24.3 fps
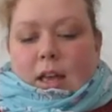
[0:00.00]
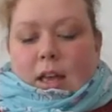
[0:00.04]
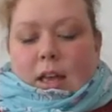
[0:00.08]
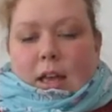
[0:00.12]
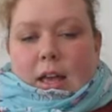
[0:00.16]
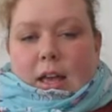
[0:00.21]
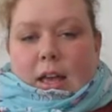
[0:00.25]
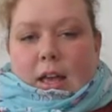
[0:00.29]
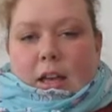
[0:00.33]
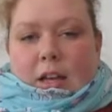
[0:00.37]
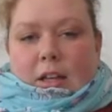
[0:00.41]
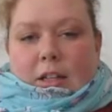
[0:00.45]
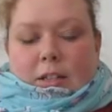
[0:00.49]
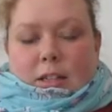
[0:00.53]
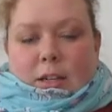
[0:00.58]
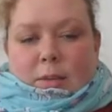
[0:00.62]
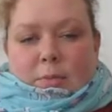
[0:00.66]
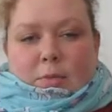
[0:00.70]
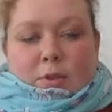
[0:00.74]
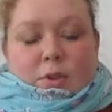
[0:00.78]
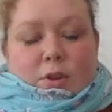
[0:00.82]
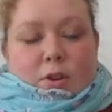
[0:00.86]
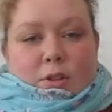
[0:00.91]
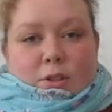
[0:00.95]
and
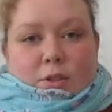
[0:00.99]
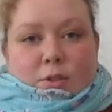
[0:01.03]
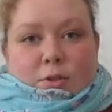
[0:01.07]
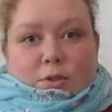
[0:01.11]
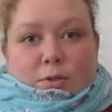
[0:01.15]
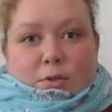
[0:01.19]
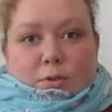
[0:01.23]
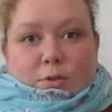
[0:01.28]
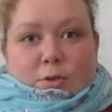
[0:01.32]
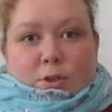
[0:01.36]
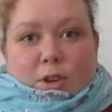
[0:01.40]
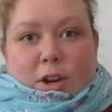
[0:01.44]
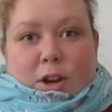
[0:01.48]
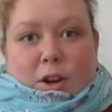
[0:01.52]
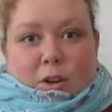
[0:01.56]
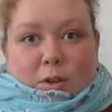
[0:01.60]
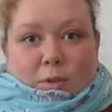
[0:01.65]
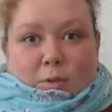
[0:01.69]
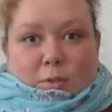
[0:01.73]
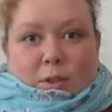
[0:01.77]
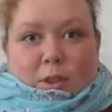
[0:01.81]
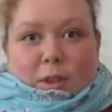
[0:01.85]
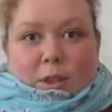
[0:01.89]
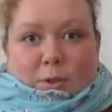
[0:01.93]
I'm going to share
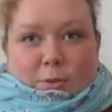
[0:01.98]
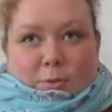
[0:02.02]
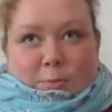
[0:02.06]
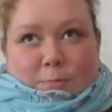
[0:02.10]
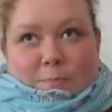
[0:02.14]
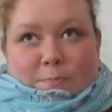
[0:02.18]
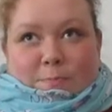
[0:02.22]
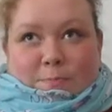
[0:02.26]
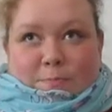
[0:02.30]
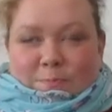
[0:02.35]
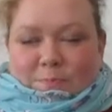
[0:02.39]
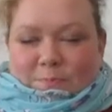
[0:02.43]
it with you,